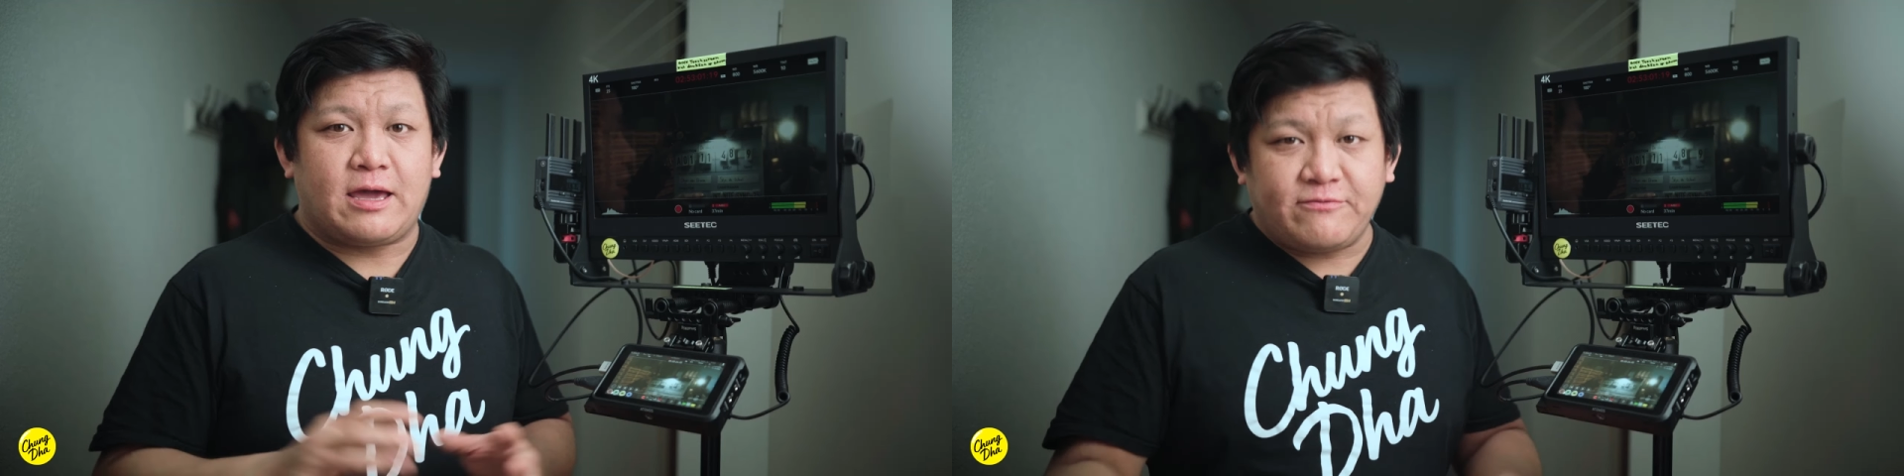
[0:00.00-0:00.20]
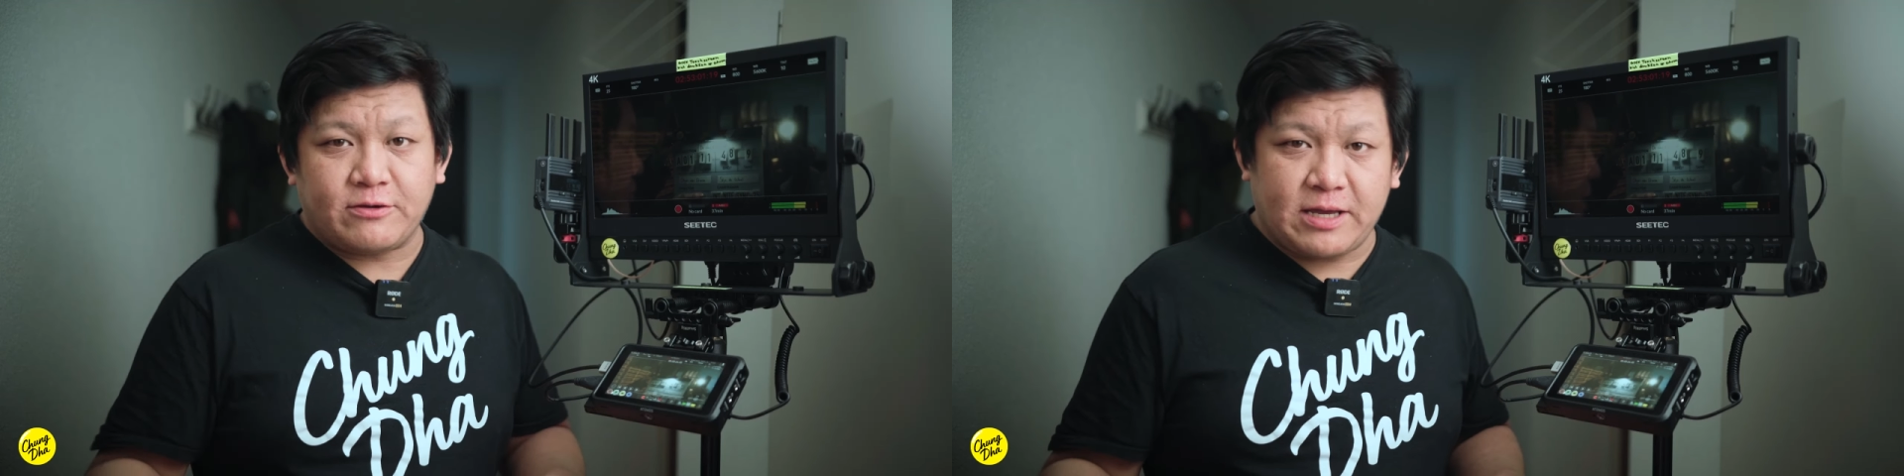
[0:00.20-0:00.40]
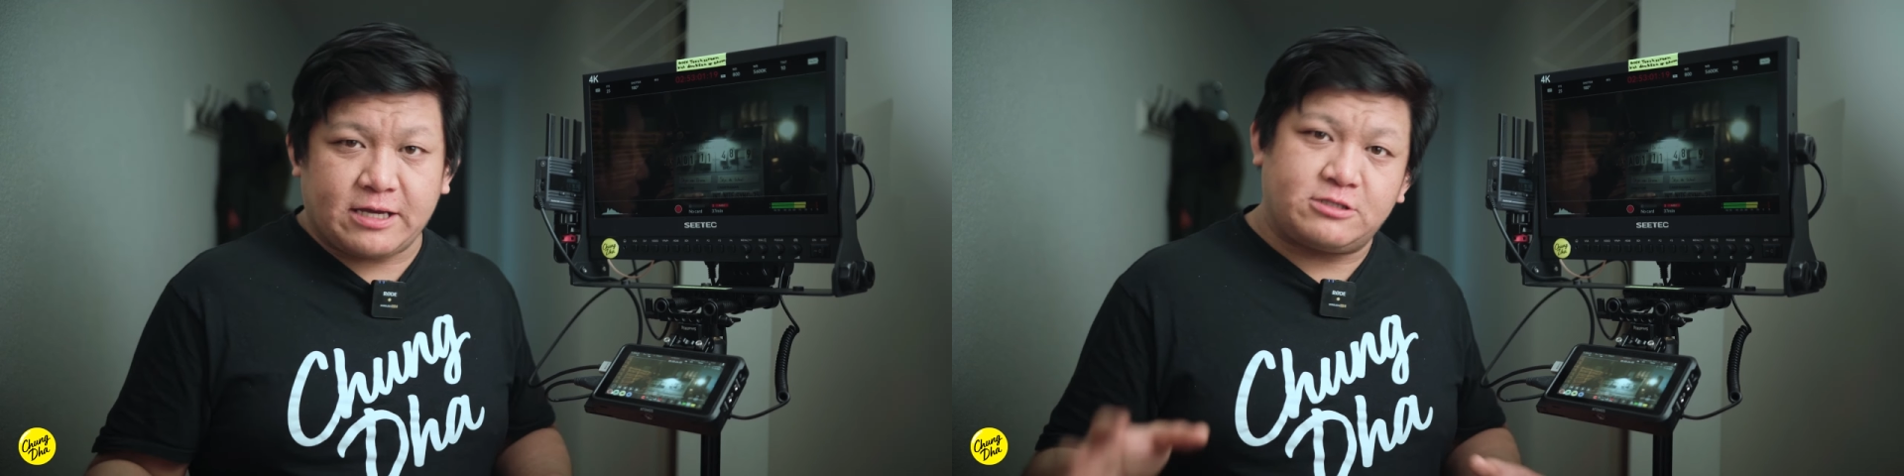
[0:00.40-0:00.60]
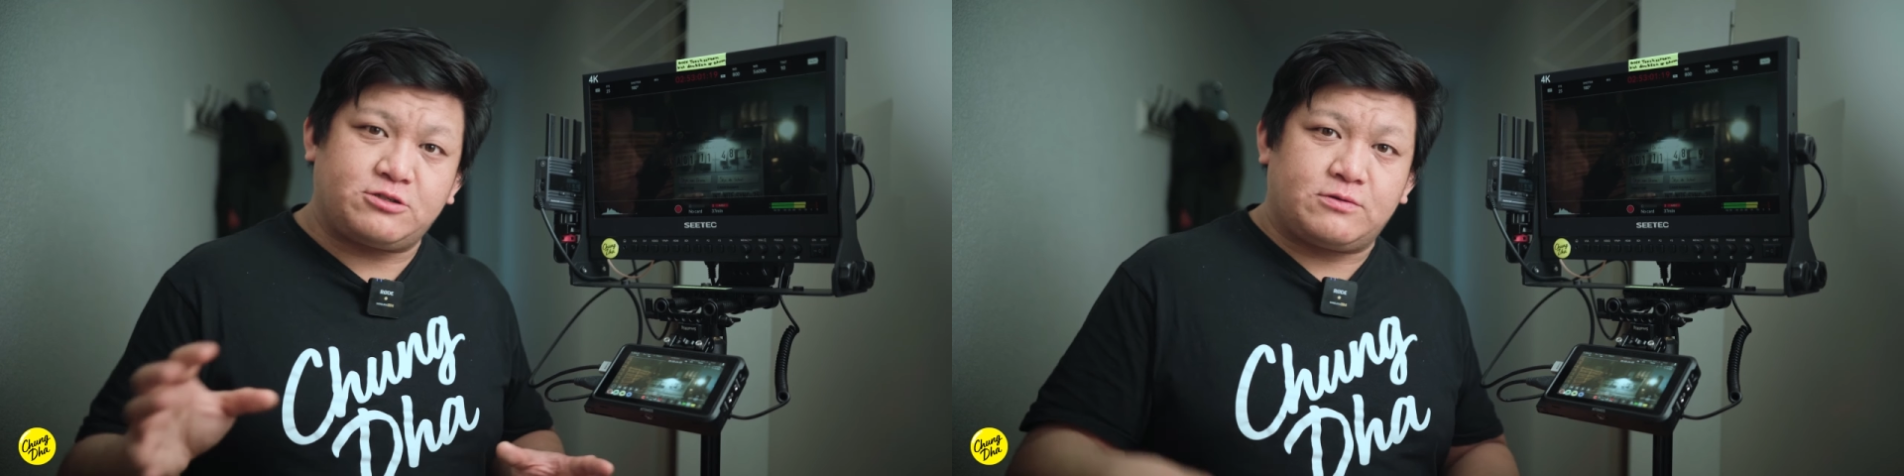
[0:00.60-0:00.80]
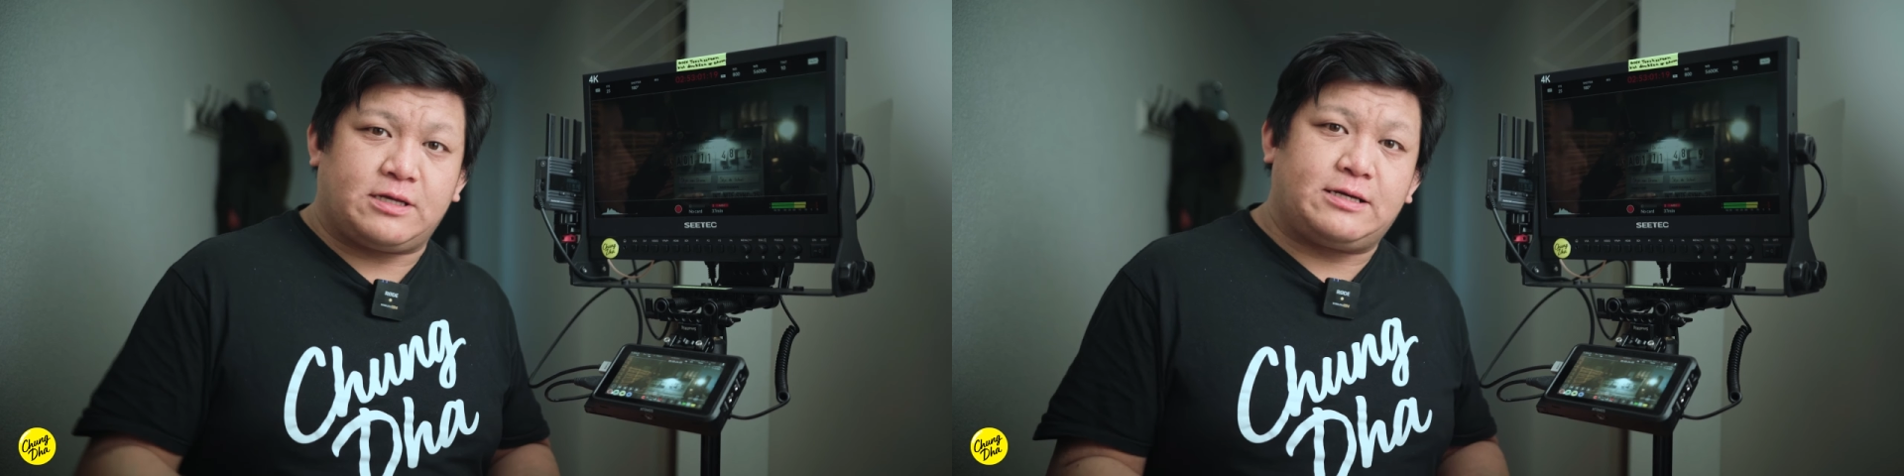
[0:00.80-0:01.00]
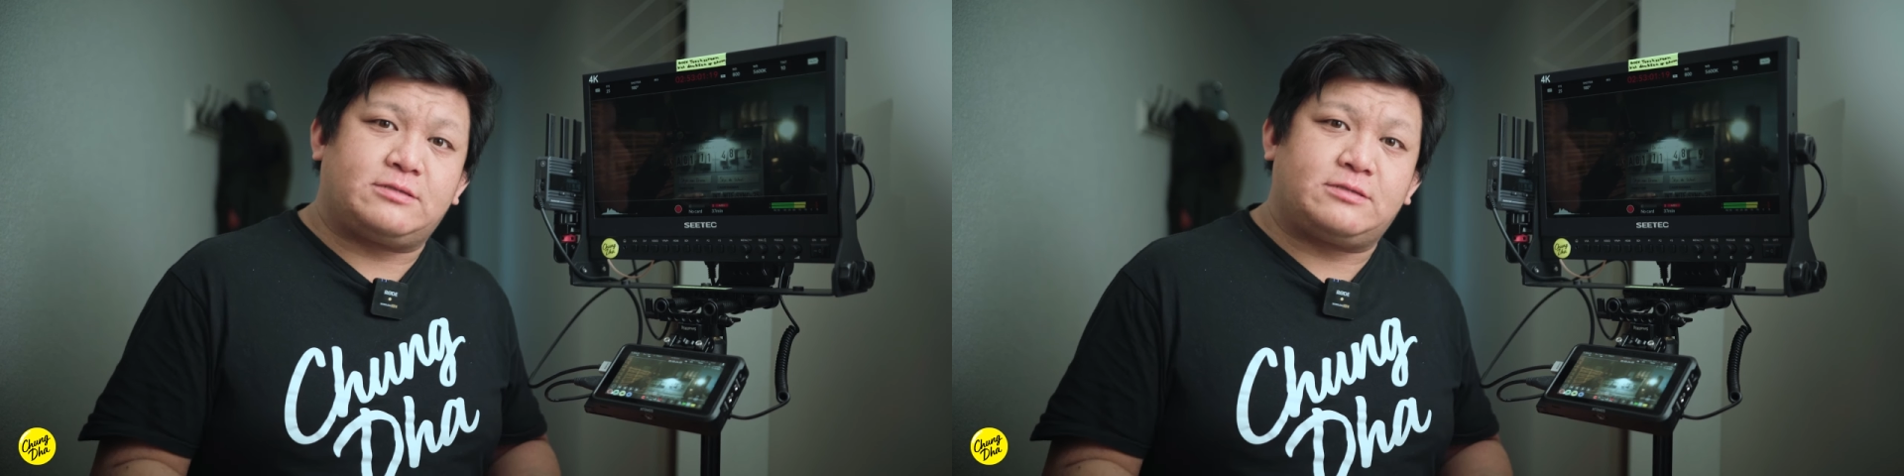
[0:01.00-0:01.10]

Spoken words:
Hey filmmakers, Chung here.